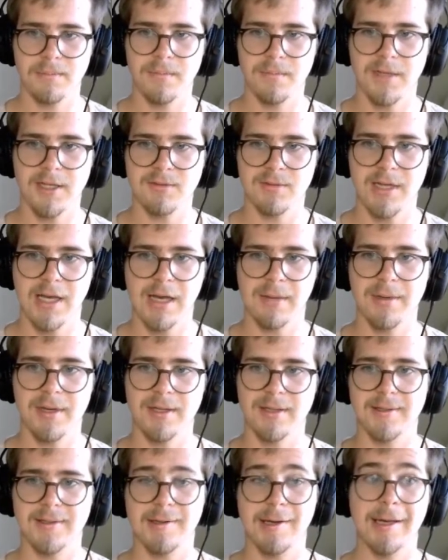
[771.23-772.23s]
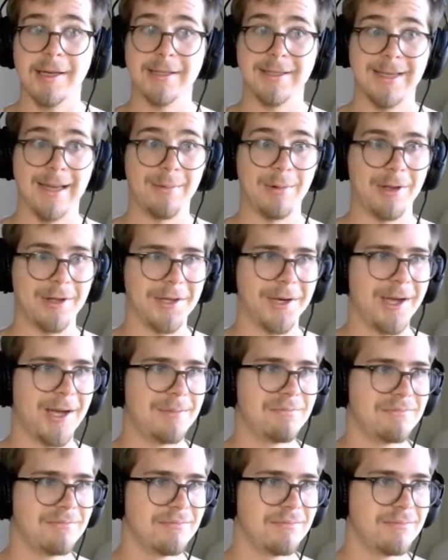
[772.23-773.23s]
Guess what time it is? It's time to look it
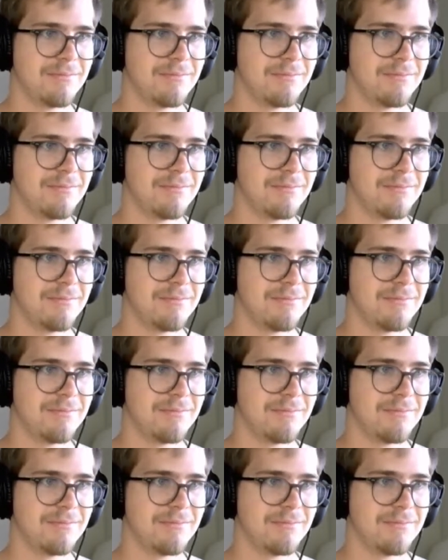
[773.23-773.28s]
up.